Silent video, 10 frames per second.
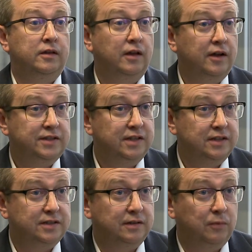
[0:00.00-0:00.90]
NICE
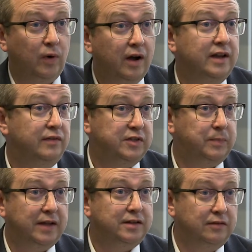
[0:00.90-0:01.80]
is widely
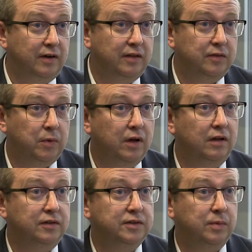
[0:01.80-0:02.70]
respected around the
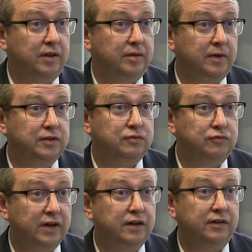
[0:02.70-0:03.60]
world as one of the most
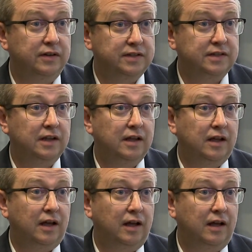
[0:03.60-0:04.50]
rigorous
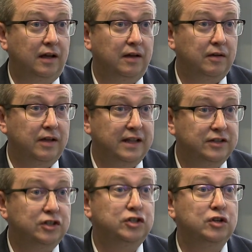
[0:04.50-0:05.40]

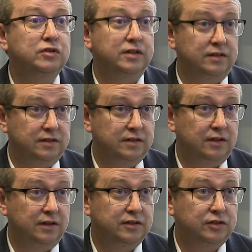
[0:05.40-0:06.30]
institutions
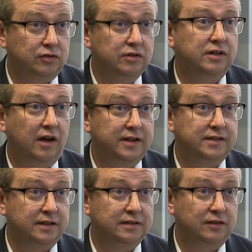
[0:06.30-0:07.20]
that
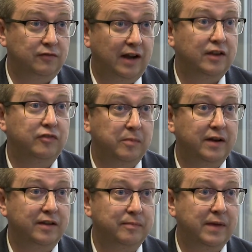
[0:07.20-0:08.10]
scrutinizes the value for
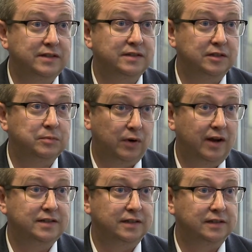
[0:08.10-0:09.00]
money of medicines
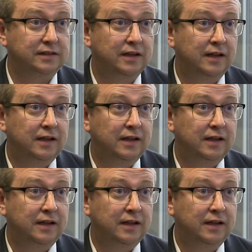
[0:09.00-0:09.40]
prices.